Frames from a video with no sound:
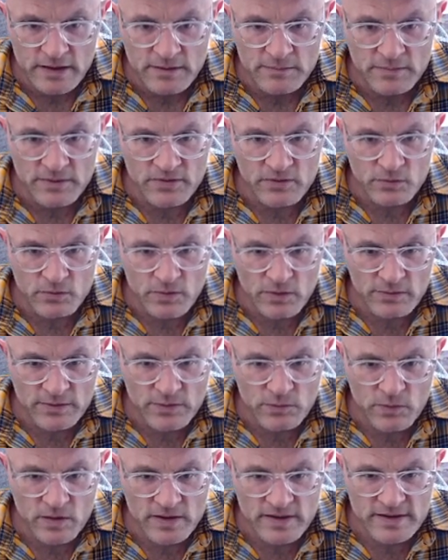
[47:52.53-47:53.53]
but the one we
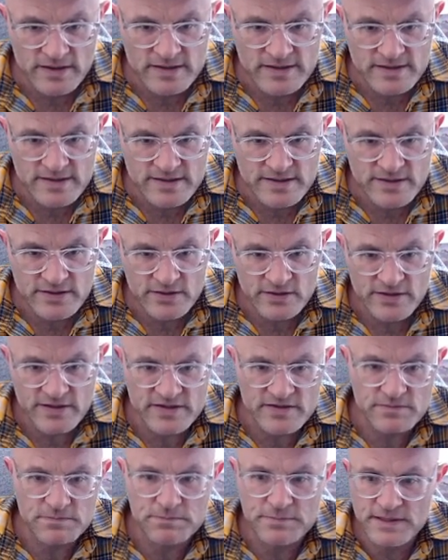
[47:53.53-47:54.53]
want to consider
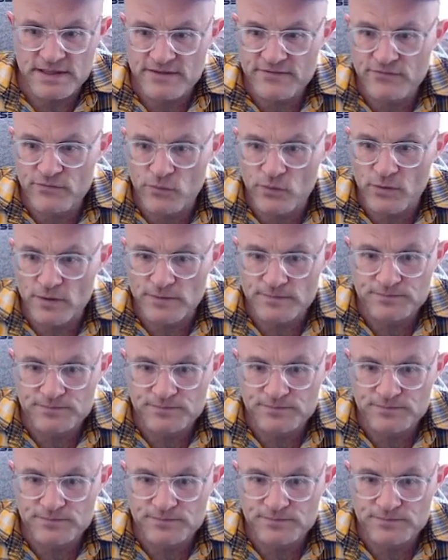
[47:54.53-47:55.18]
is B4.